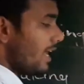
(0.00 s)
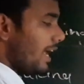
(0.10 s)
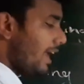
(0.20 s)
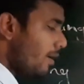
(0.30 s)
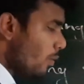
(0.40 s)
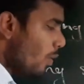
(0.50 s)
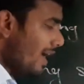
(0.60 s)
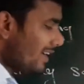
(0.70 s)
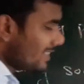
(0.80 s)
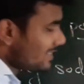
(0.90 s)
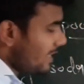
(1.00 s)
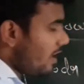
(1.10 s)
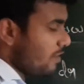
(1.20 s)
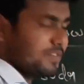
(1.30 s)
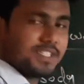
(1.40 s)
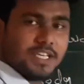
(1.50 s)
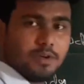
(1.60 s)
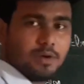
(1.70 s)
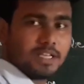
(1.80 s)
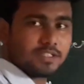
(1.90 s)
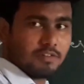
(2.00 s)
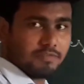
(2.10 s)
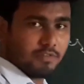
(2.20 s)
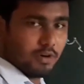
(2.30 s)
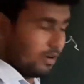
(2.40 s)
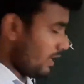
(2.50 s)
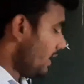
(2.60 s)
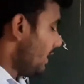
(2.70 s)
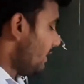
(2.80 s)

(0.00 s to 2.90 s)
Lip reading: in one crystal of CuSO4